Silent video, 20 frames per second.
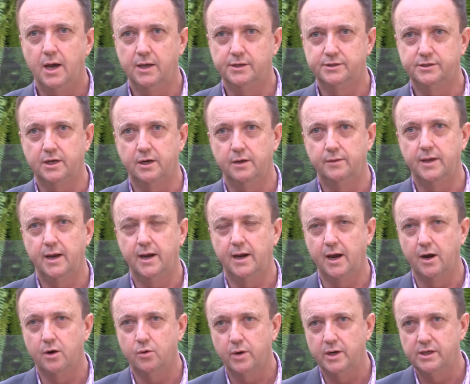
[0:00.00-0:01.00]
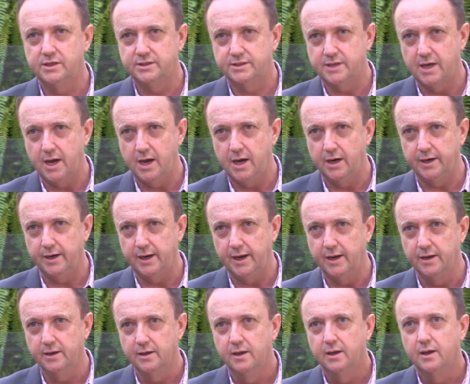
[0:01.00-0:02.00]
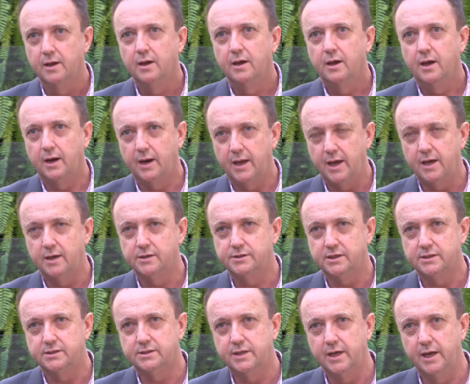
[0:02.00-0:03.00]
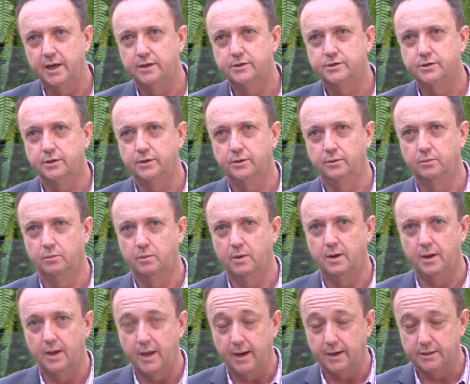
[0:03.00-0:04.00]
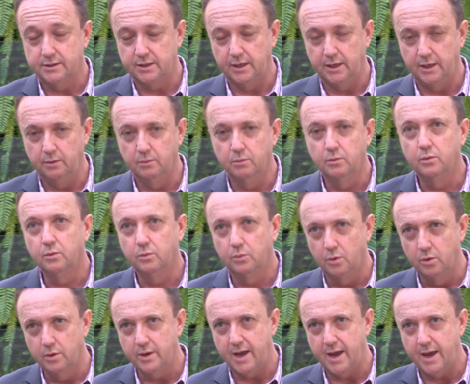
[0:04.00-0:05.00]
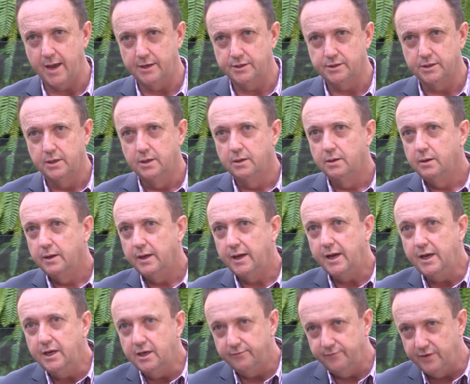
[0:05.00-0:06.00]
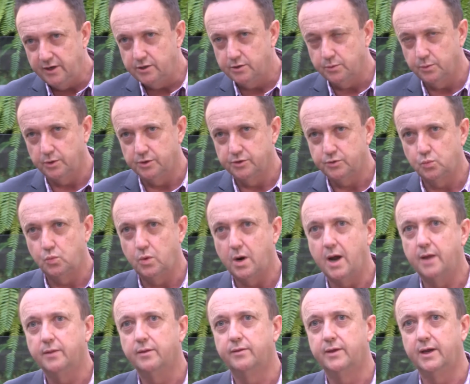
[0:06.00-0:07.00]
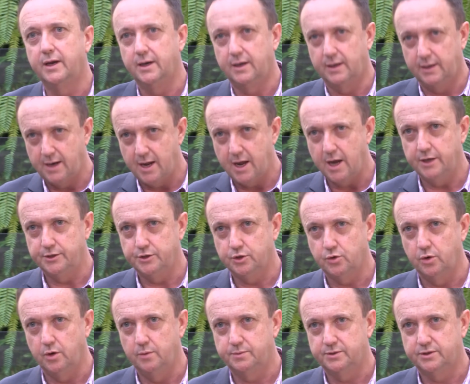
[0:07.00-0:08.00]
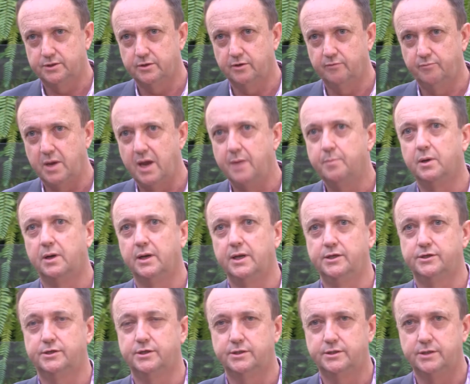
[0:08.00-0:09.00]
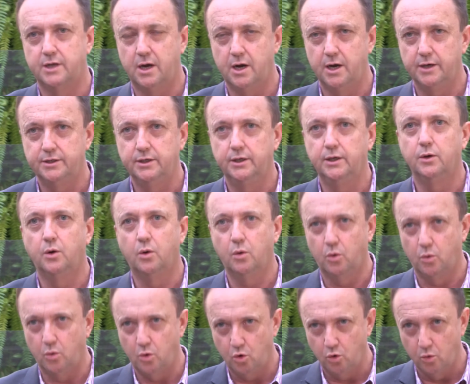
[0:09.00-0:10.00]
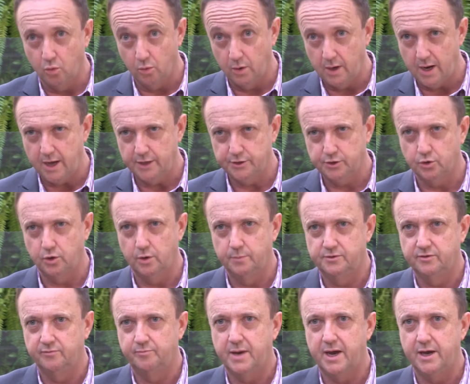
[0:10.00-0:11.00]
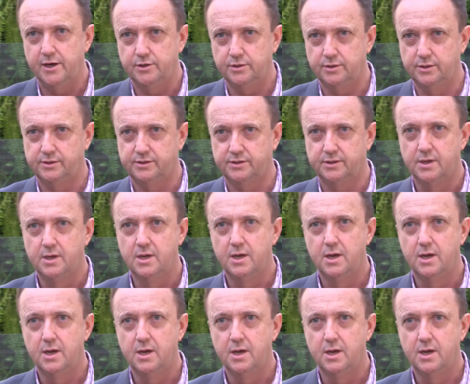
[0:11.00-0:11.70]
So that increased targeting allows us then to actually look at individuals rather than large groups of people in society or large groups of patients.